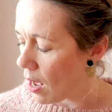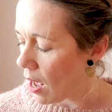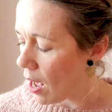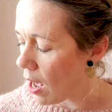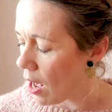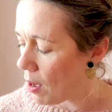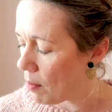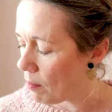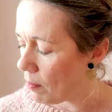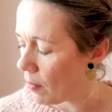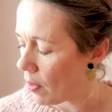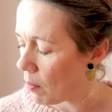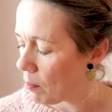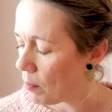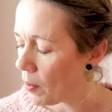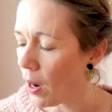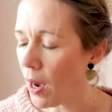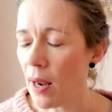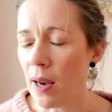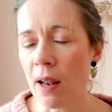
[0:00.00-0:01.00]
But
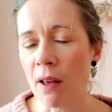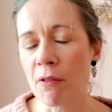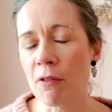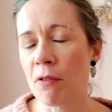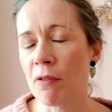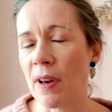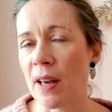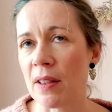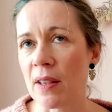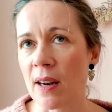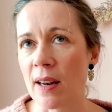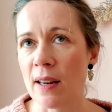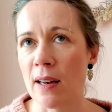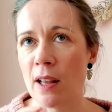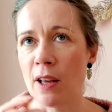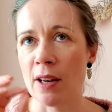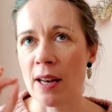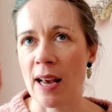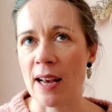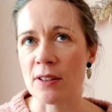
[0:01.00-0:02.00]
I love the fact that I
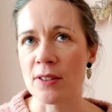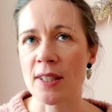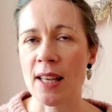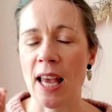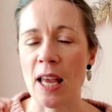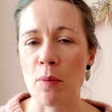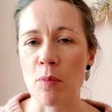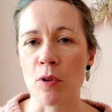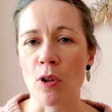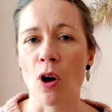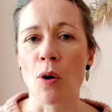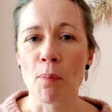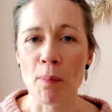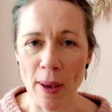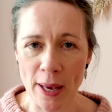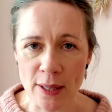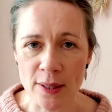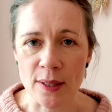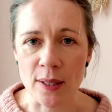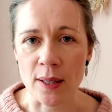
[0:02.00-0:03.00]
learned how to cable
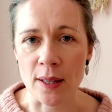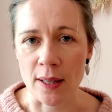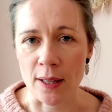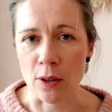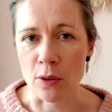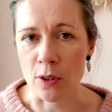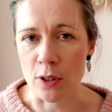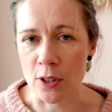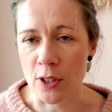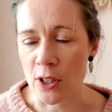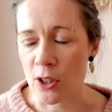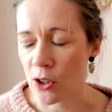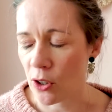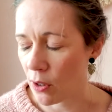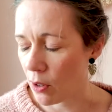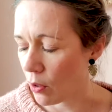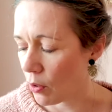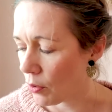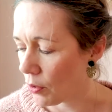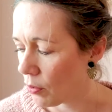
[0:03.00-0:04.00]
basically on a
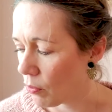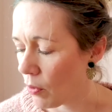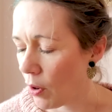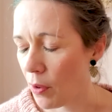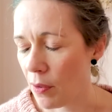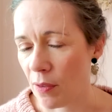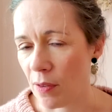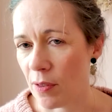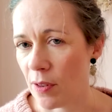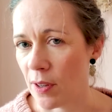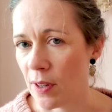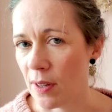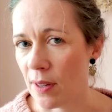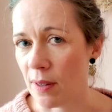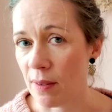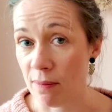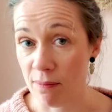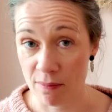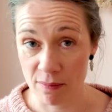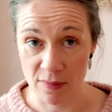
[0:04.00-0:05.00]
dishcloth rather
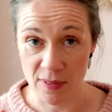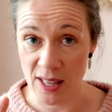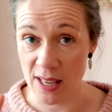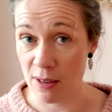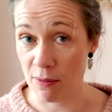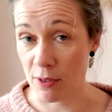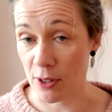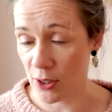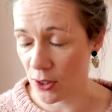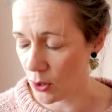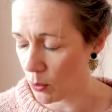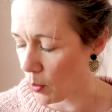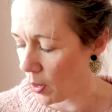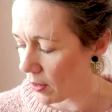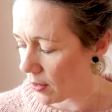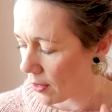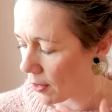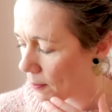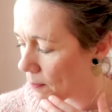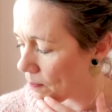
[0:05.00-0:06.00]
than even a
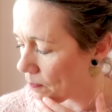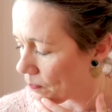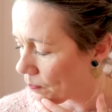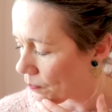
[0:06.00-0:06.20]
sweater.